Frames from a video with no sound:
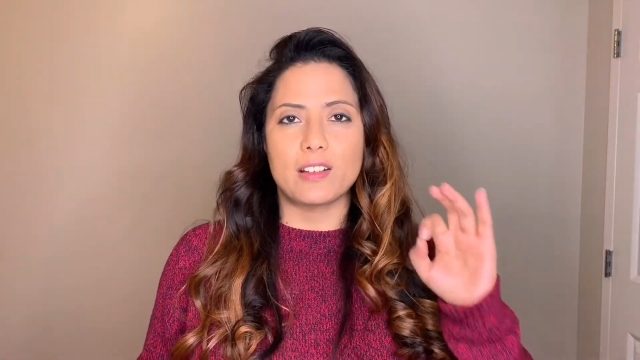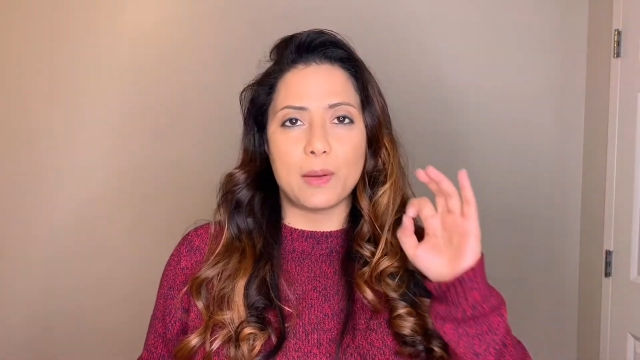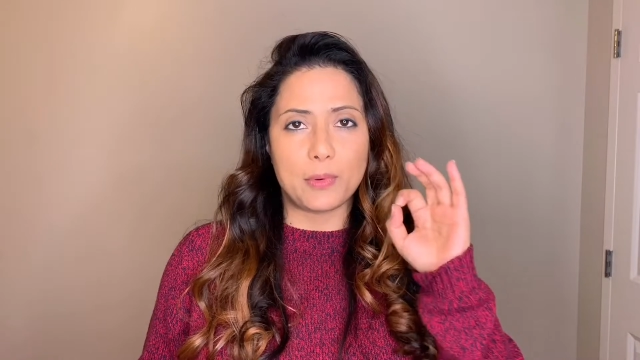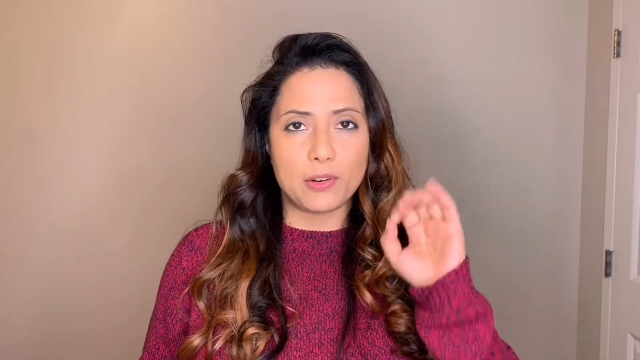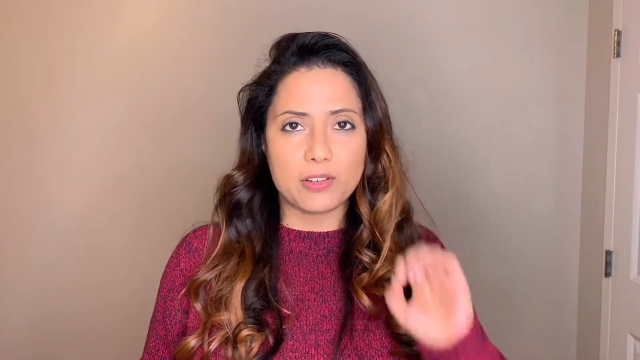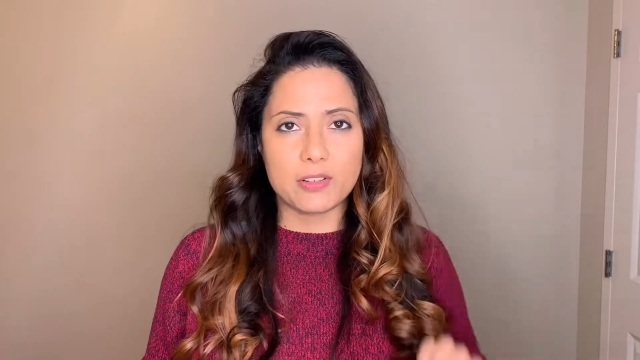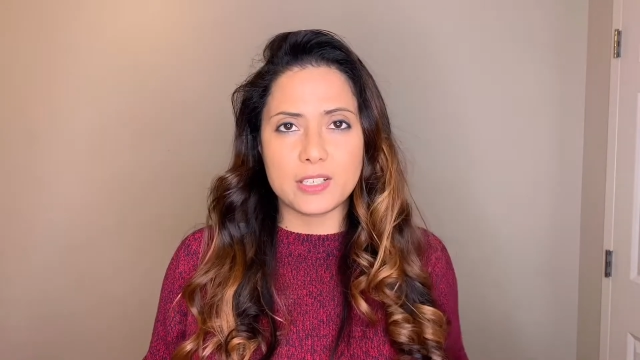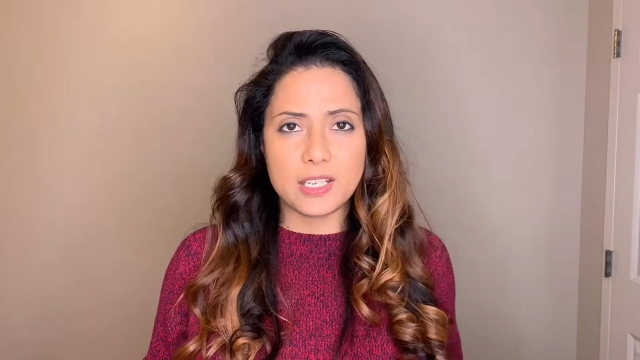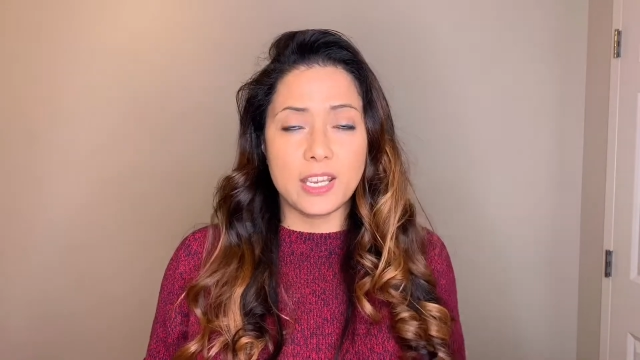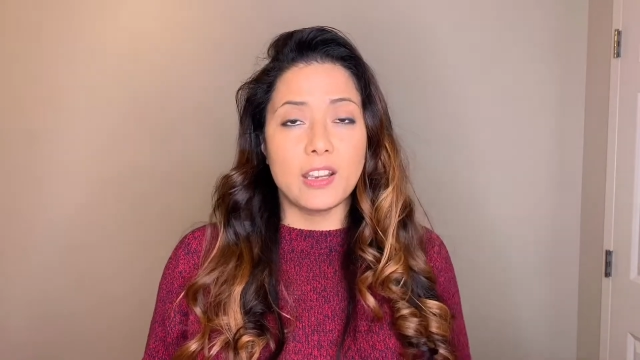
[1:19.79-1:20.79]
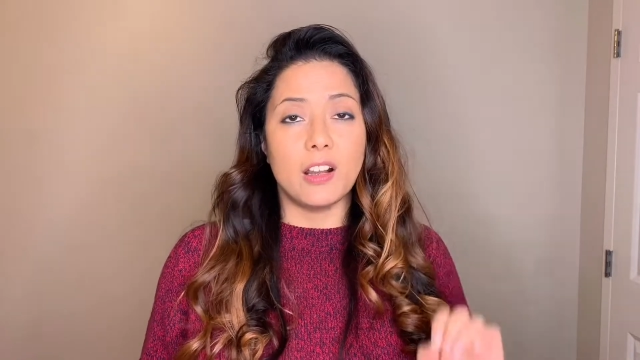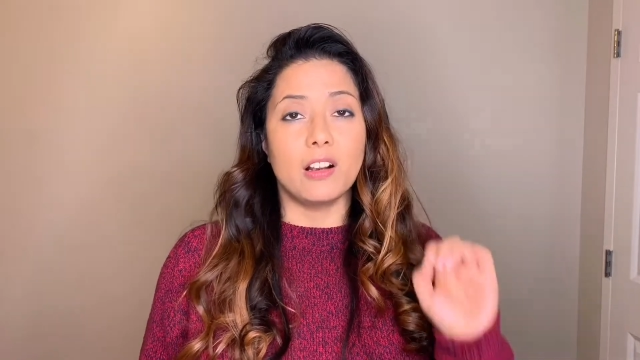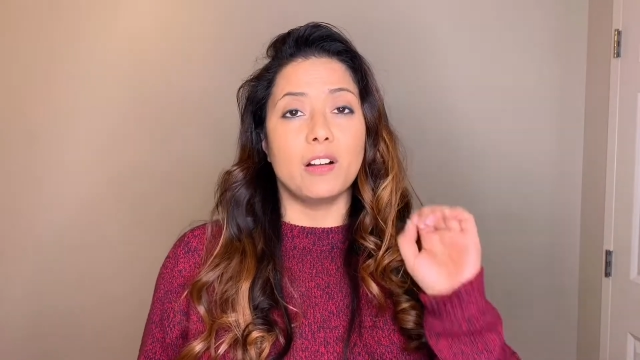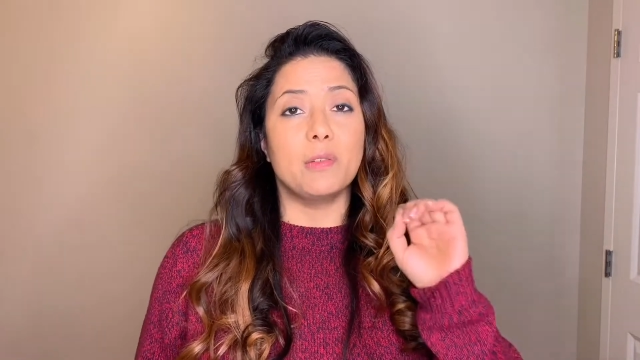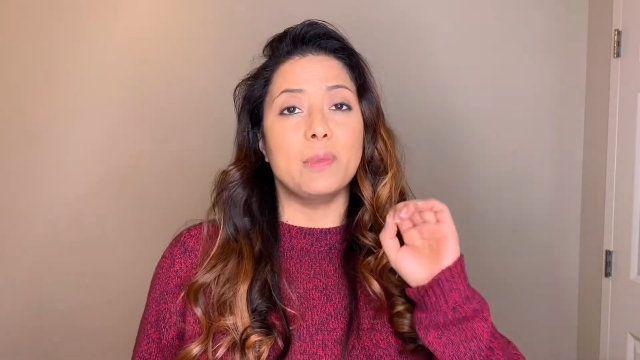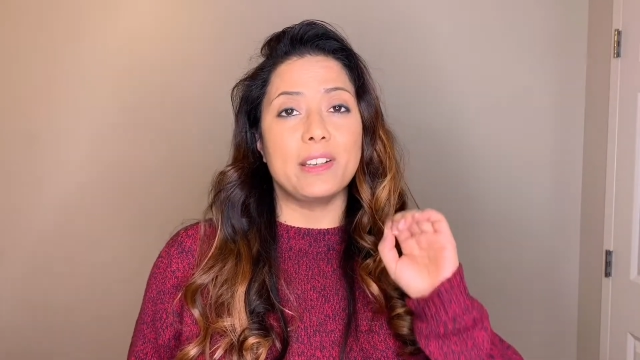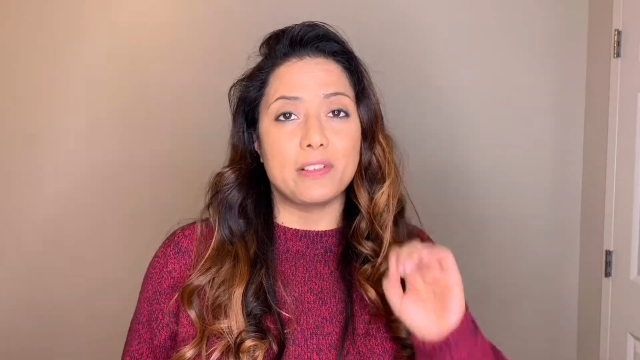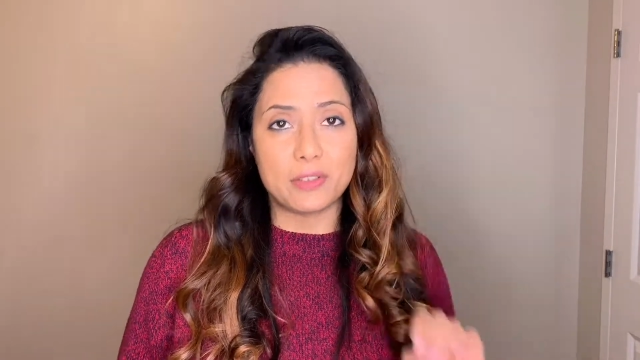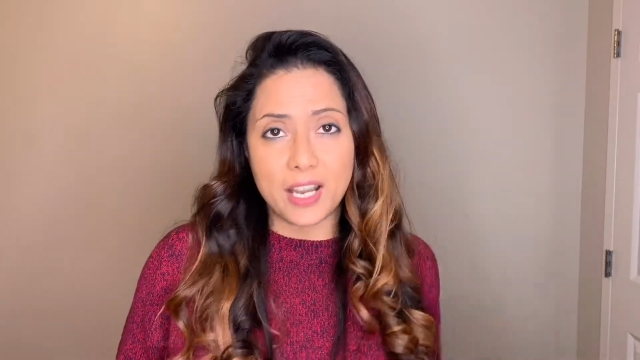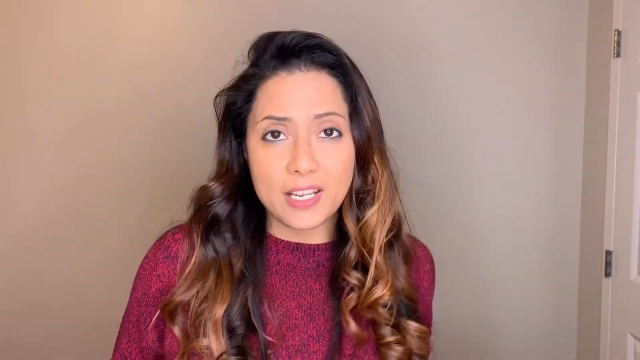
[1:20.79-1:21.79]
laboratory, a government
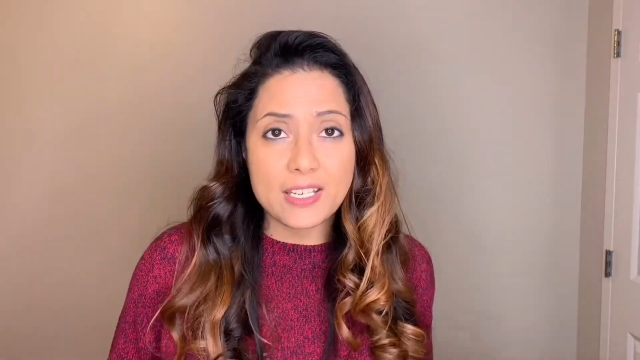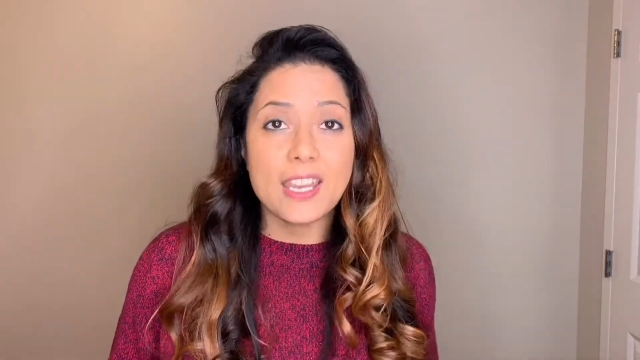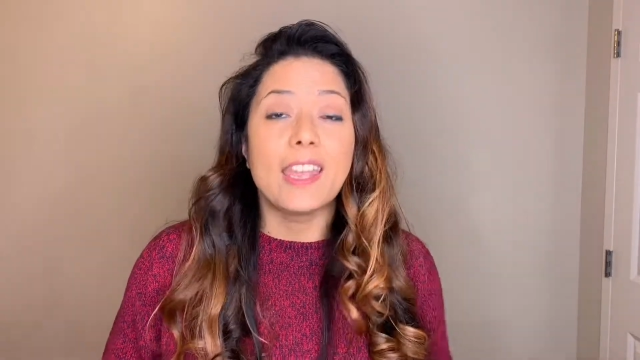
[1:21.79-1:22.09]
grant,